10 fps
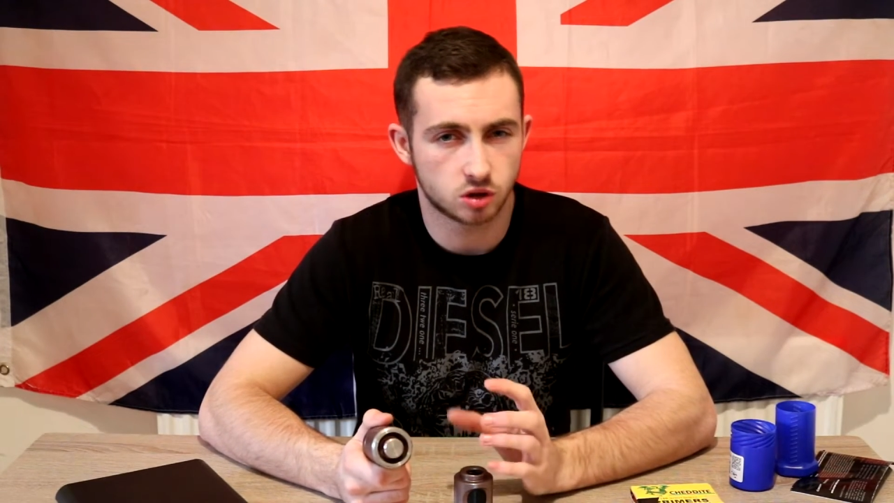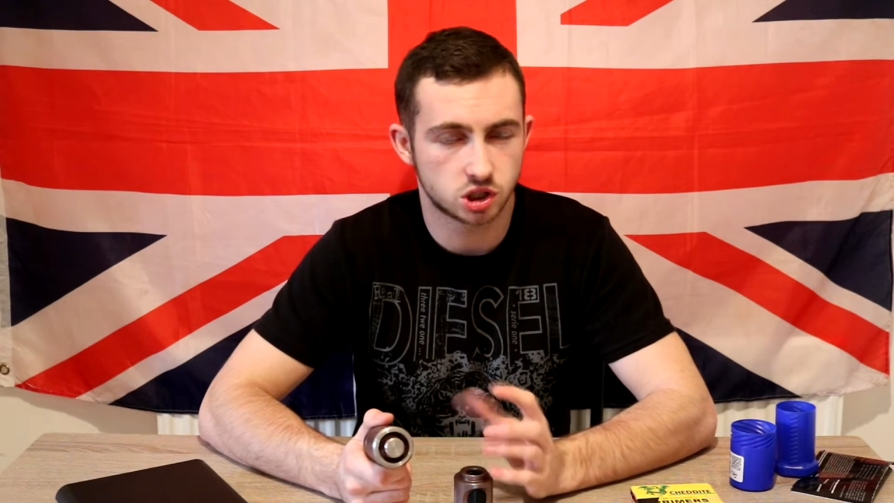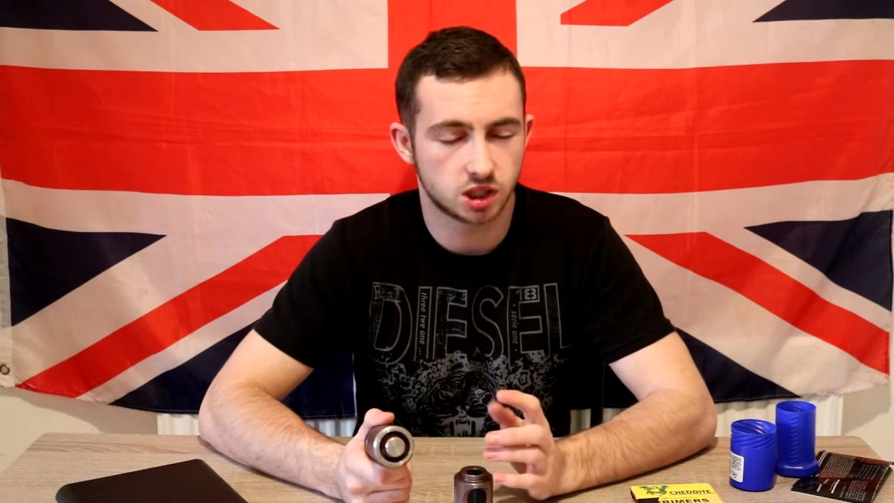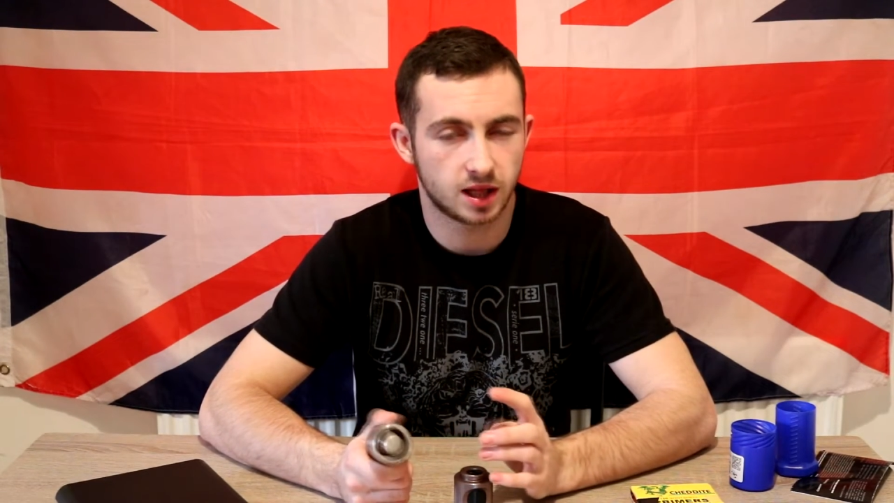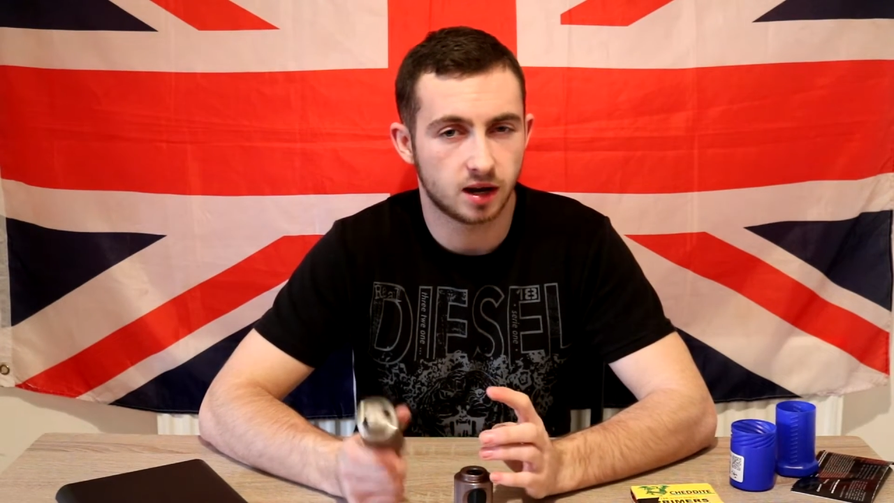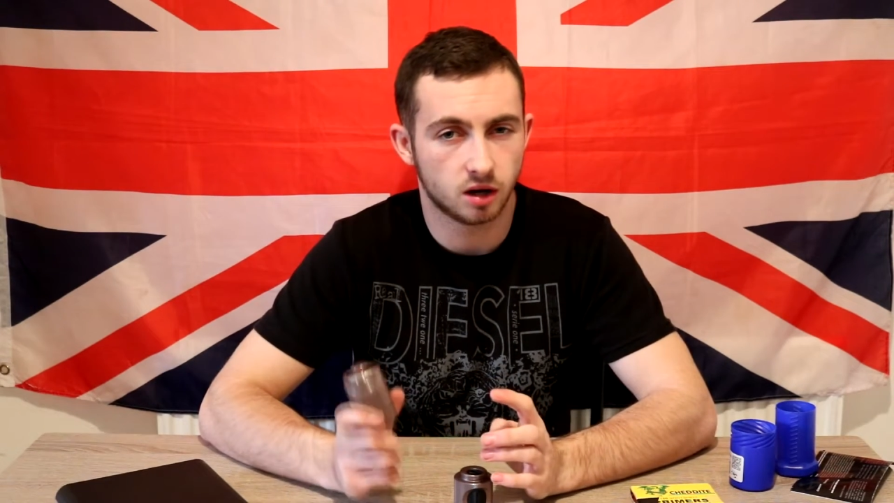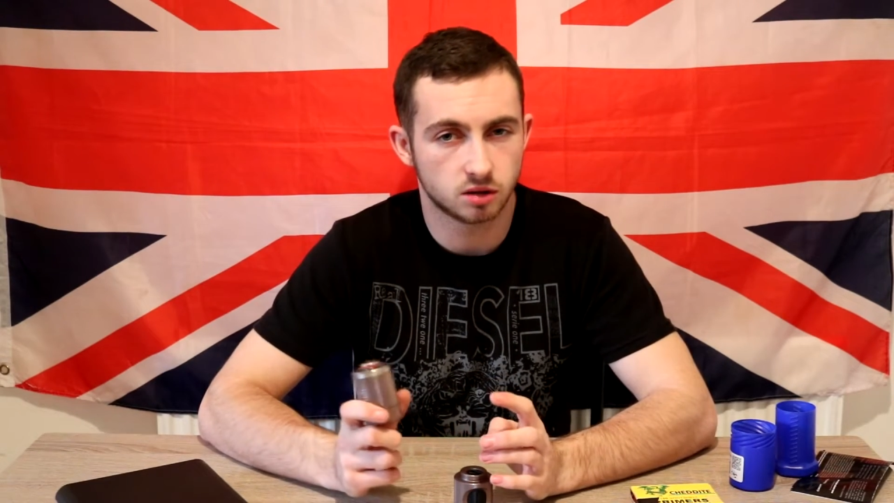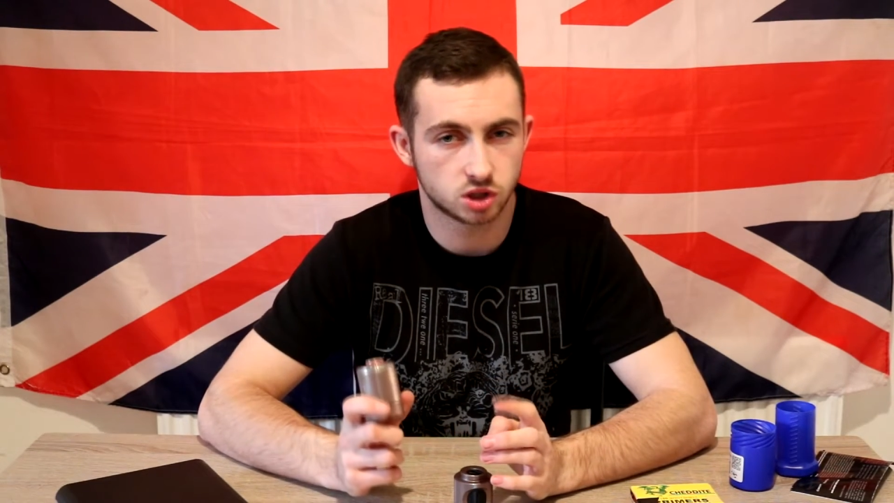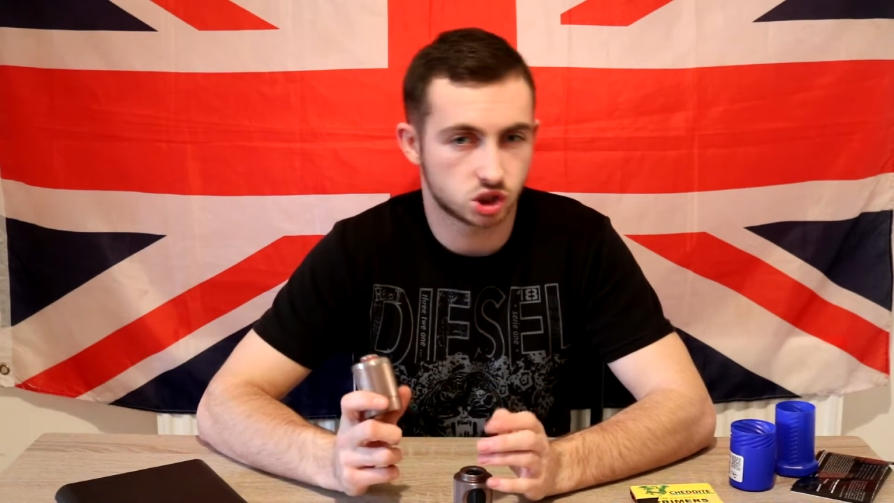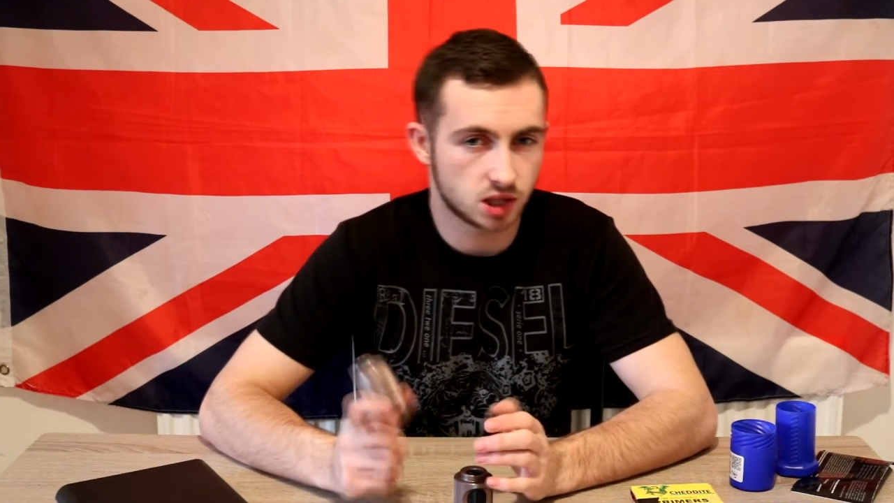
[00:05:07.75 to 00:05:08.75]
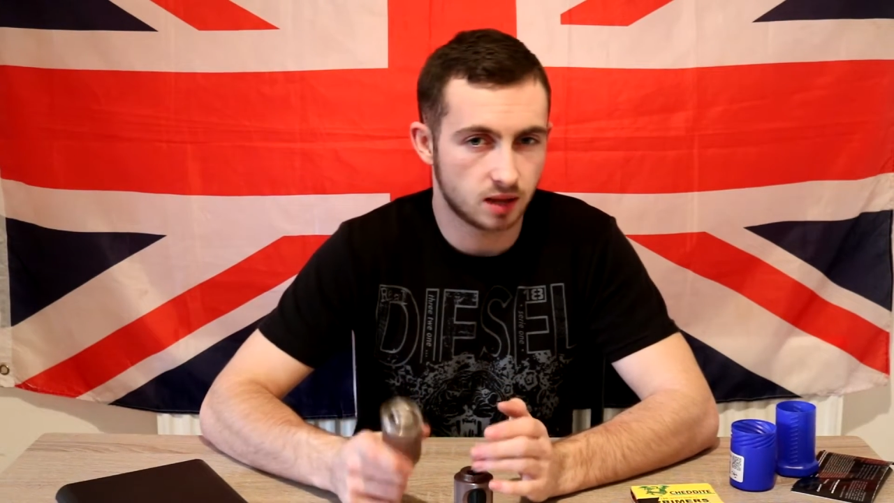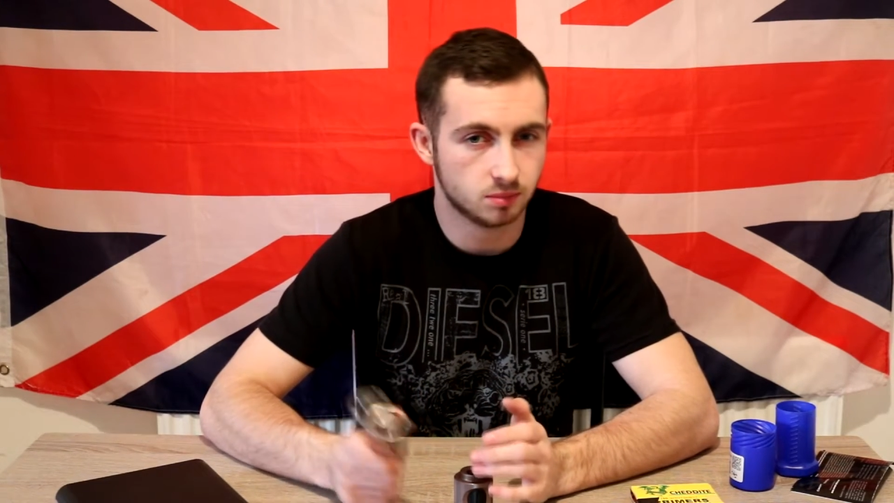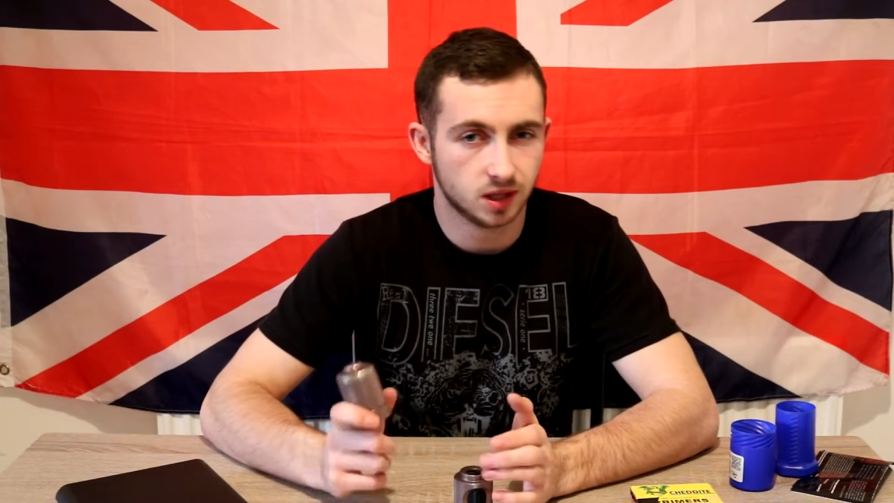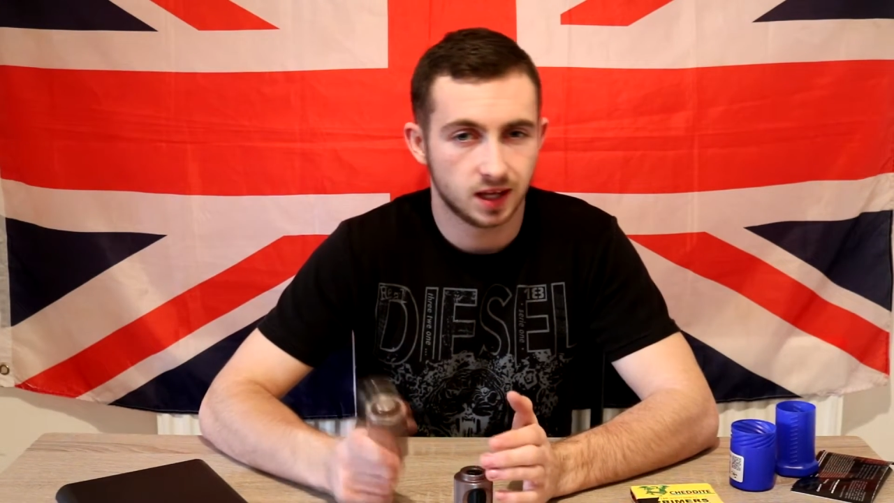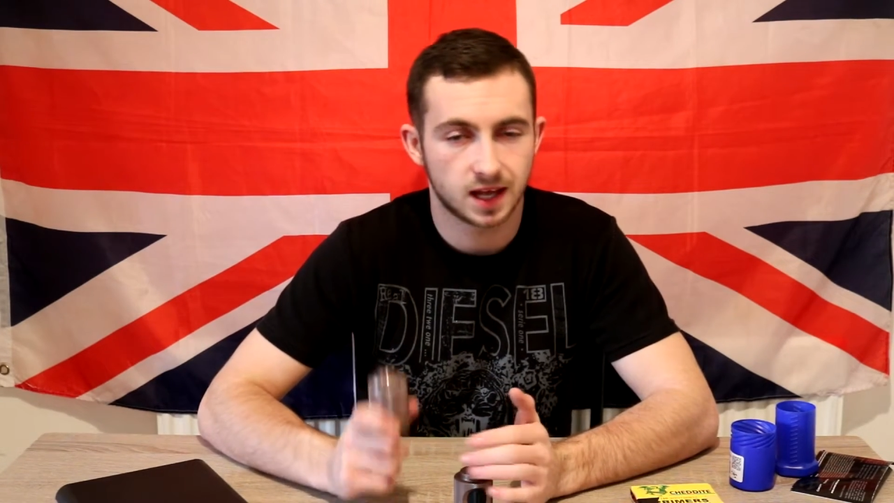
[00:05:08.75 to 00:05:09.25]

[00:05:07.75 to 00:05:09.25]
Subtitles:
because of that long stem,